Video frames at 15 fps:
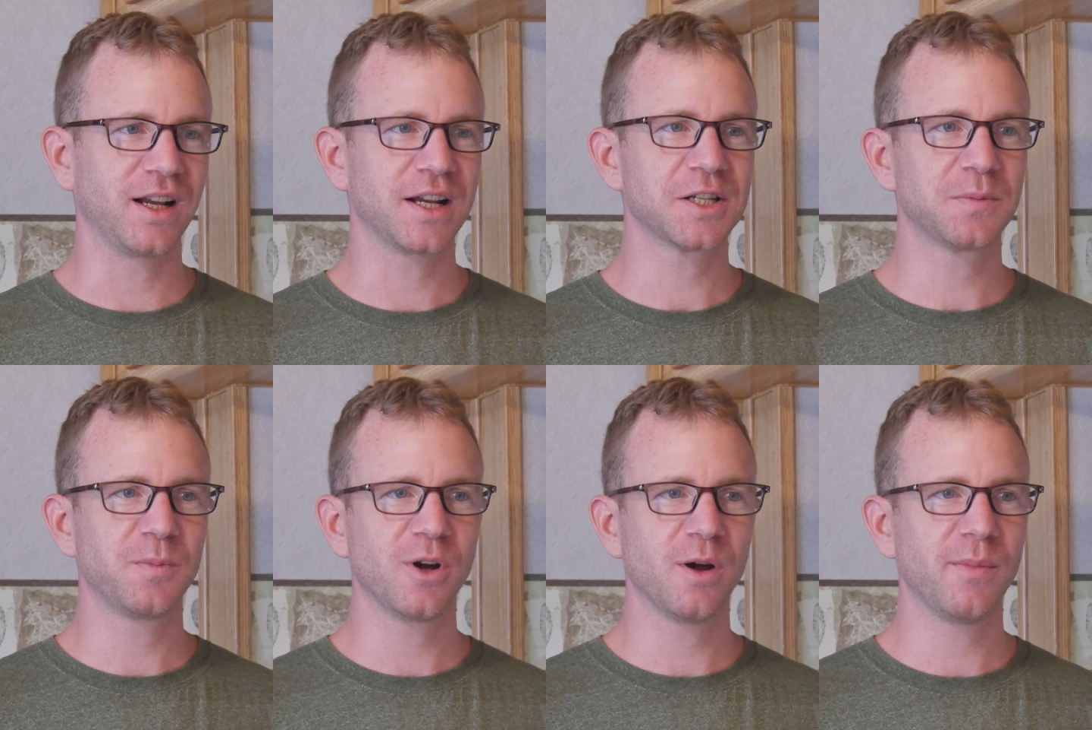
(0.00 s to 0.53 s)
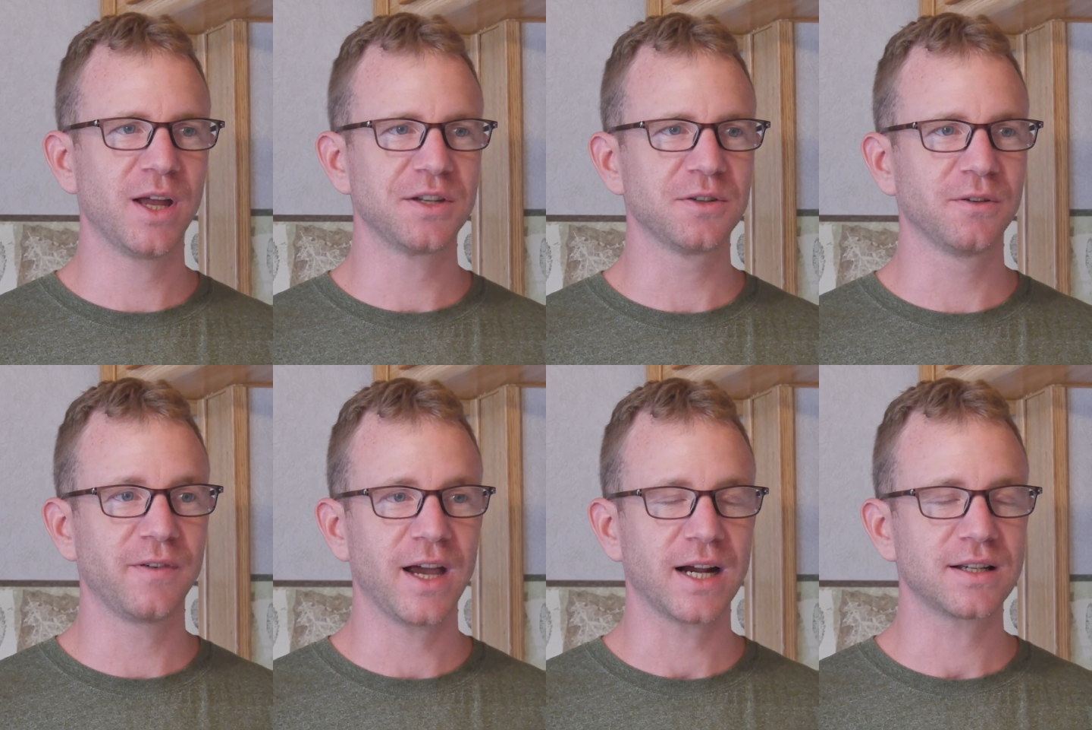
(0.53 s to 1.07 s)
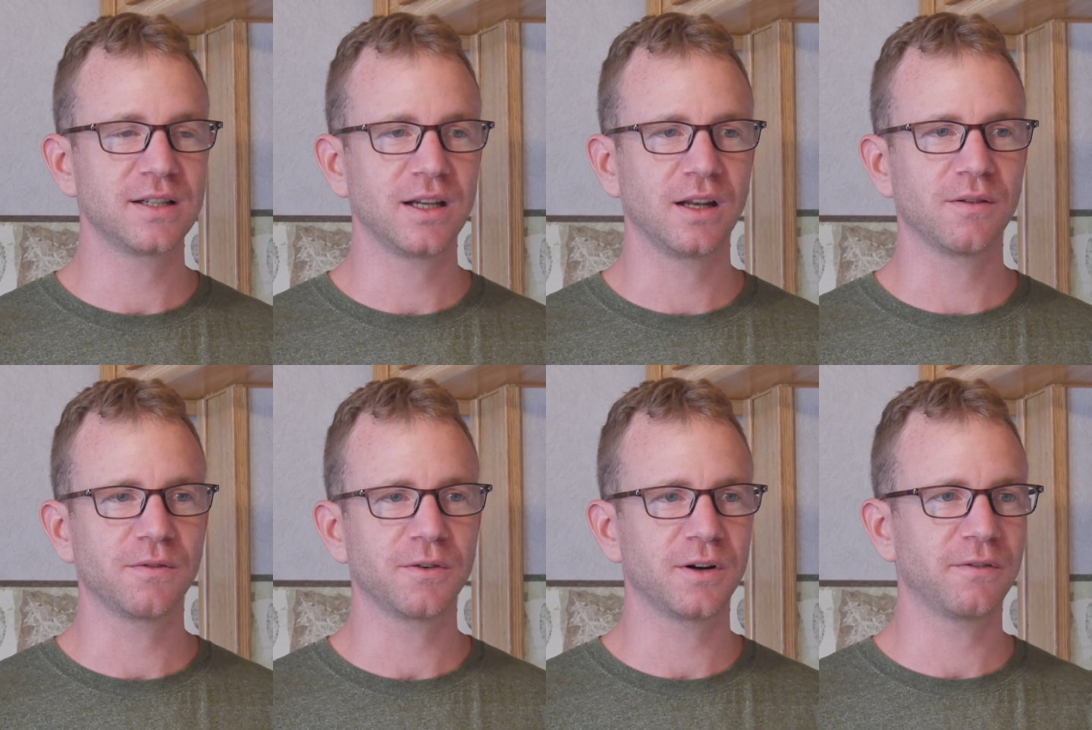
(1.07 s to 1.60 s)
experimental
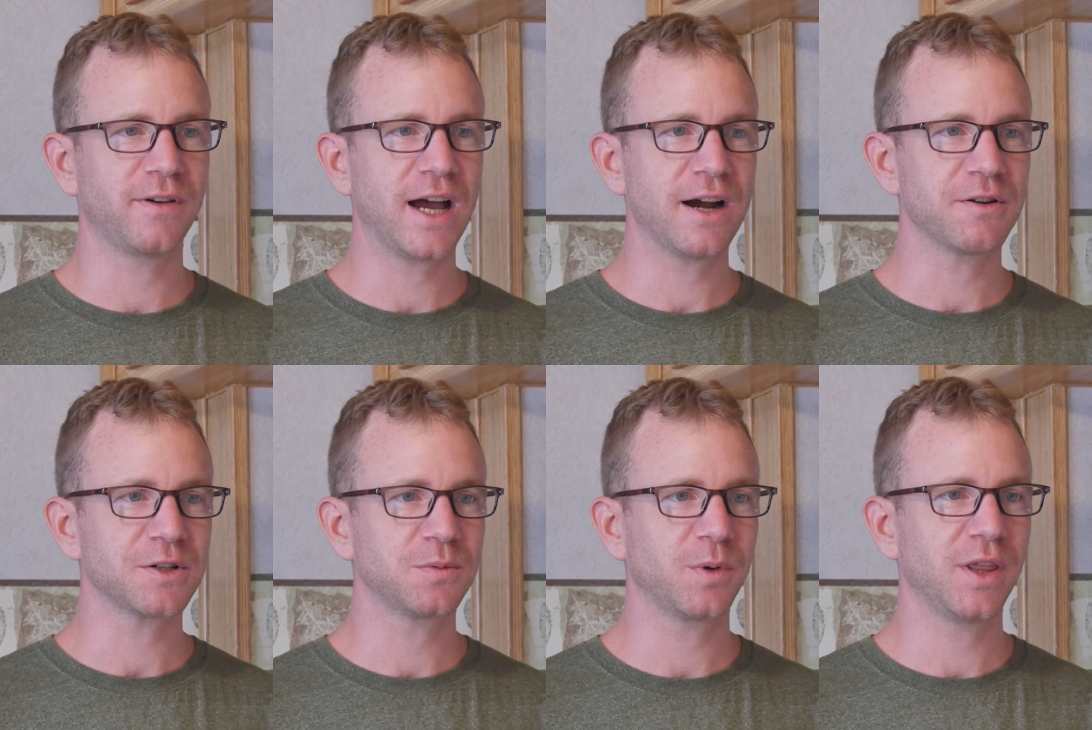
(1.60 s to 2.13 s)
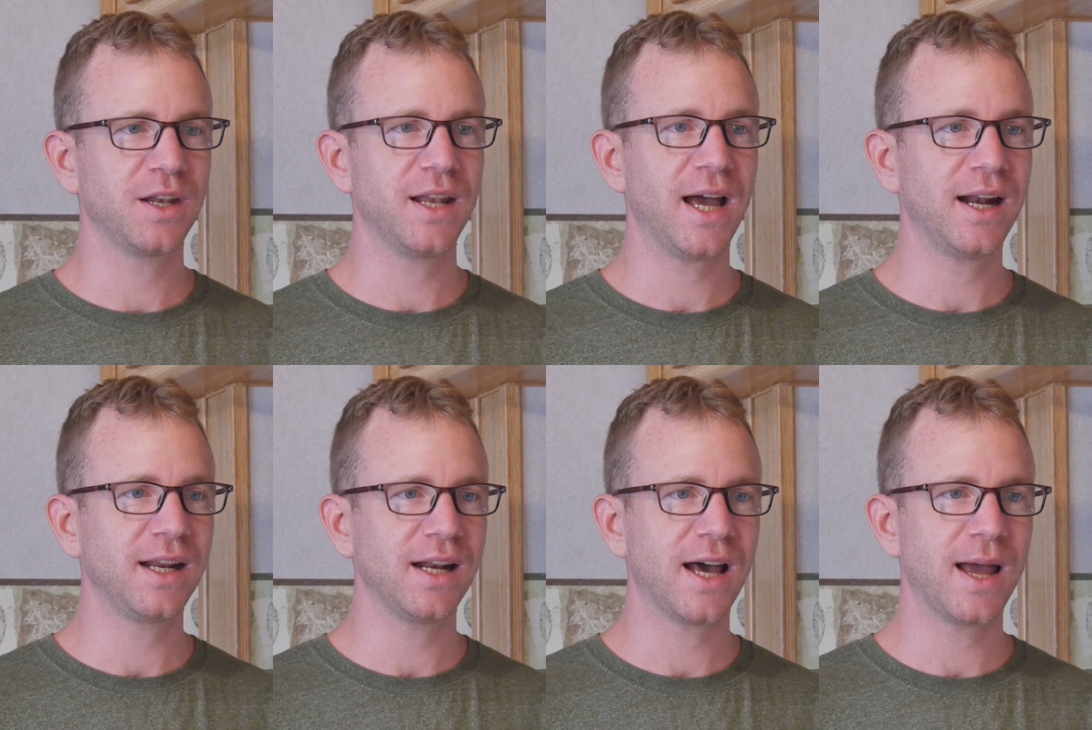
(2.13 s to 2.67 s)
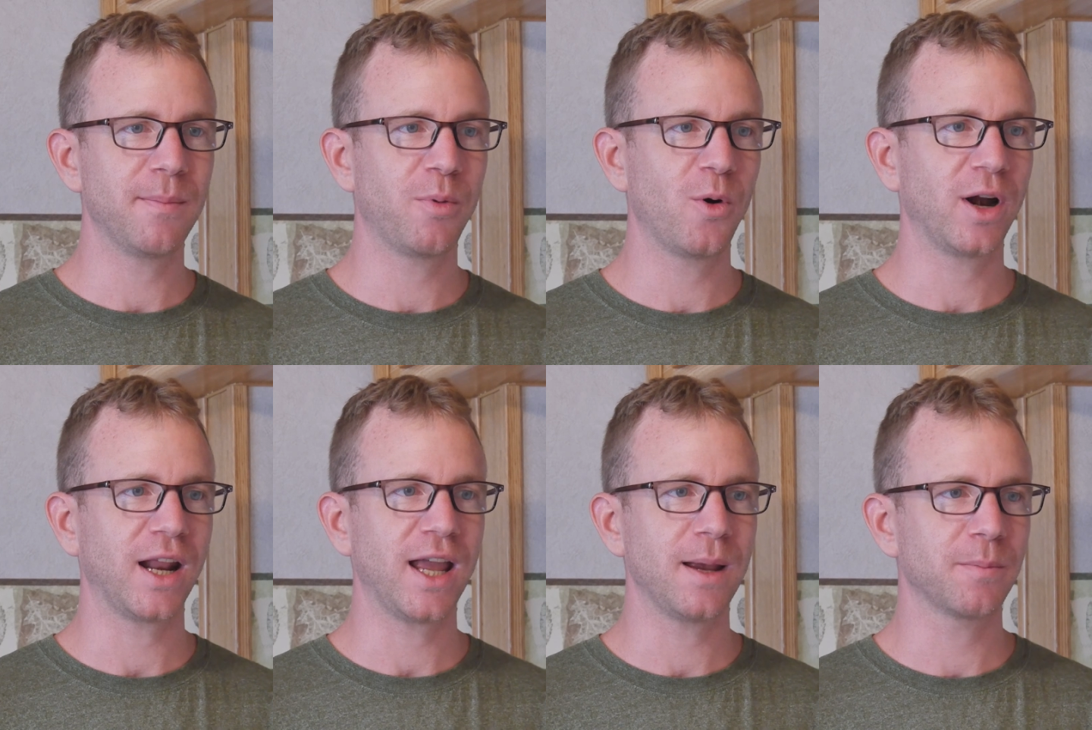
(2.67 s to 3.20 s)
vaccine for a virus with a
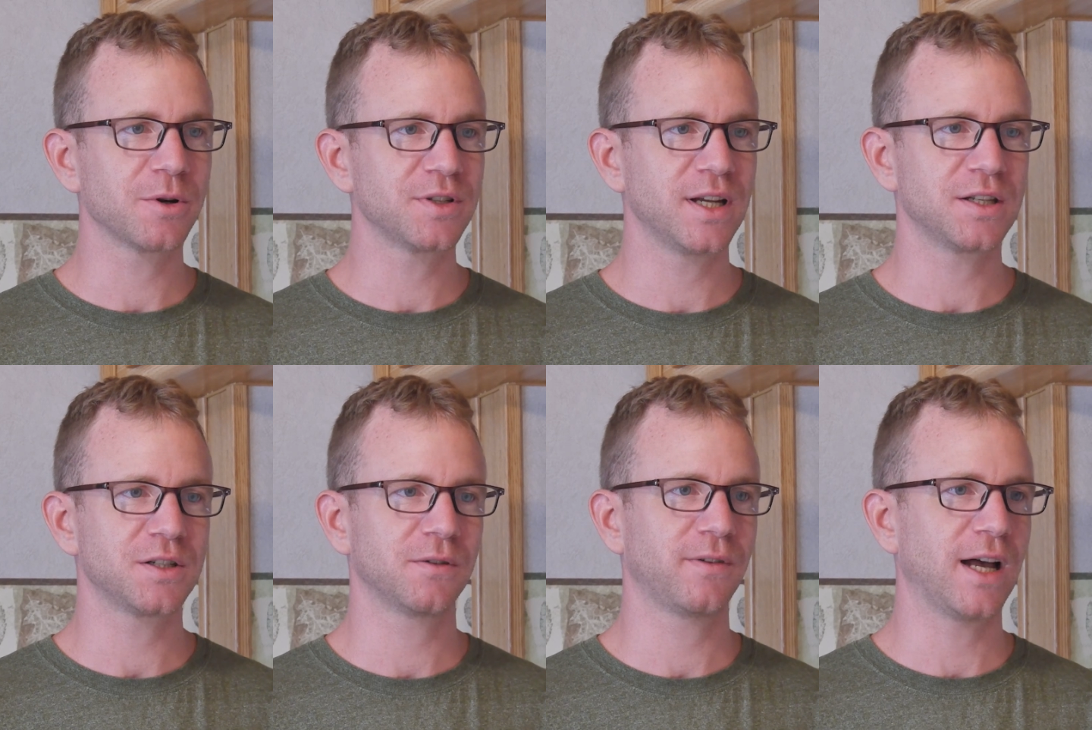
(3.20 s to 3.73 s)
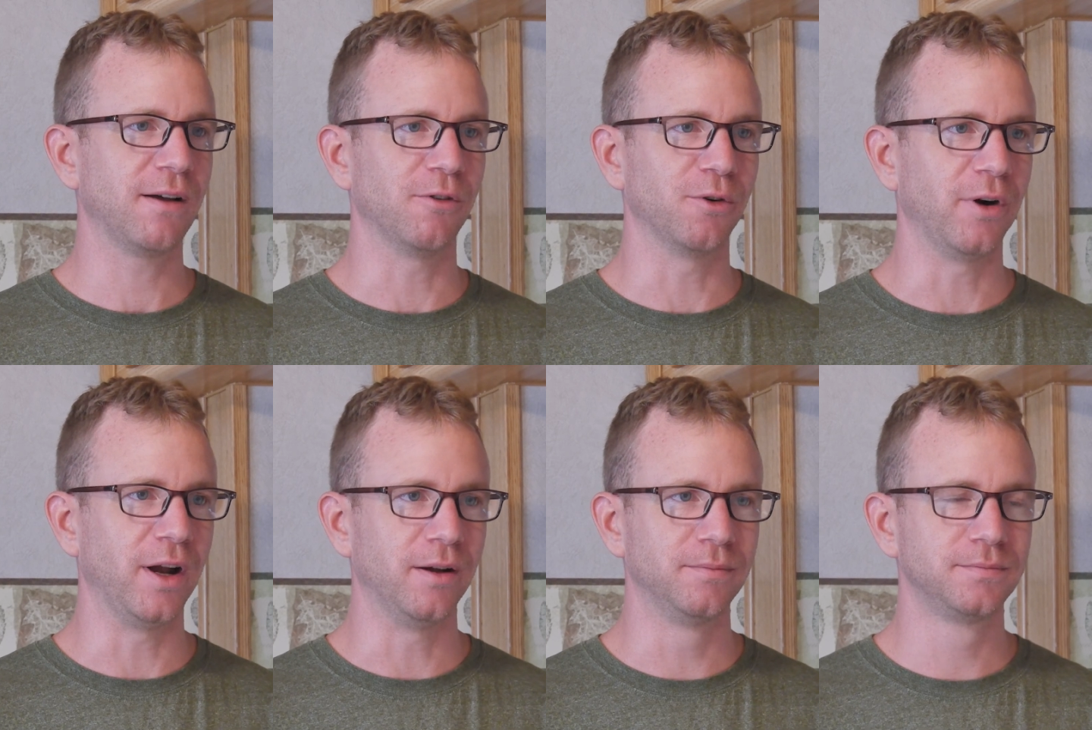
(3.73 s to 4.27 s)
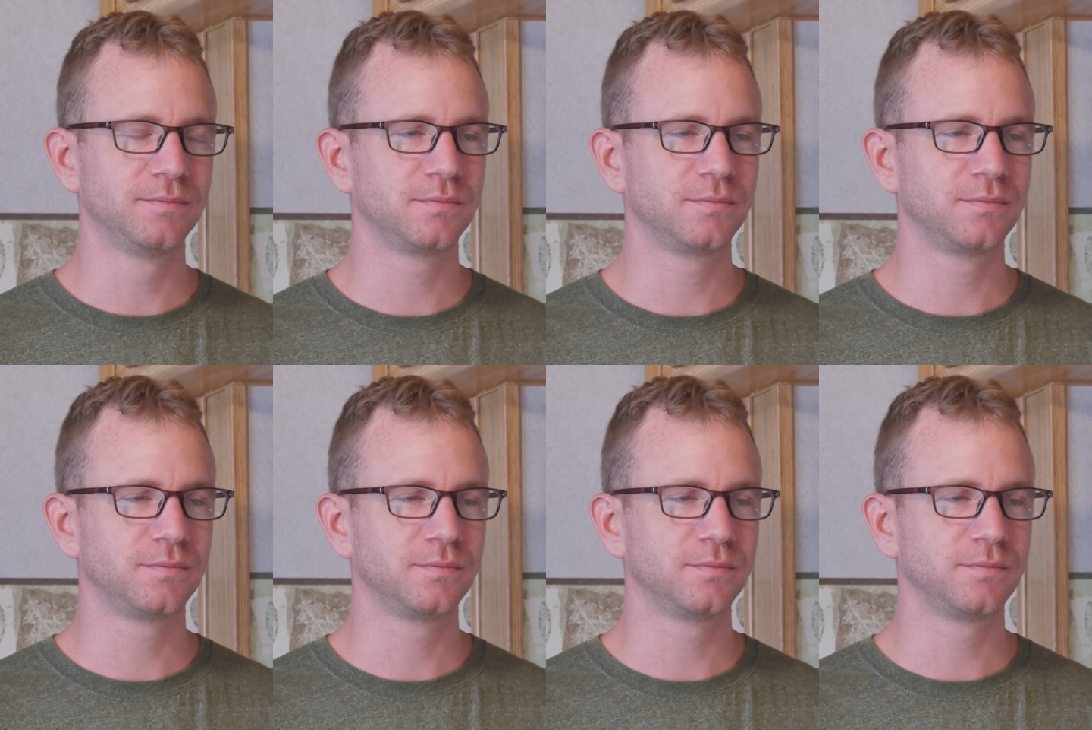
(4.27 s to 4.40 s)
99.8% survival rate.